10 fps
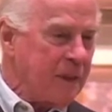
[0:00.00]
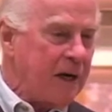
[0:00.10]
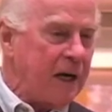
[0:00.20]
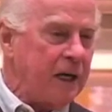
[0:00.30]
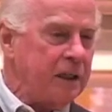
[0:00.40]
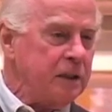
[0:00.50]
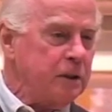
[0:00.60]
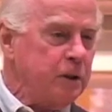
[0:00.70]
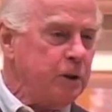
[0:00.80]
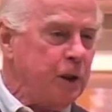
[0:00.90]

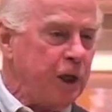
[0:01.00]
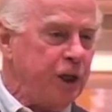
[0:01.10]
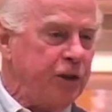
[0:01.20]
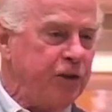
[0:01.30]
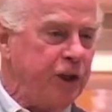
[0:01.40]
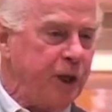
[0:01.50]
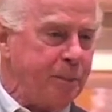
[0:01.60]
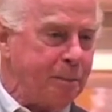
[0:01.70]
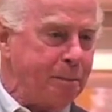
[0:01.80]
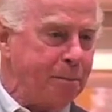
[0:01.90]
"I'll change
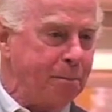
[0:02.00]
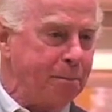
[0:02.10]
him."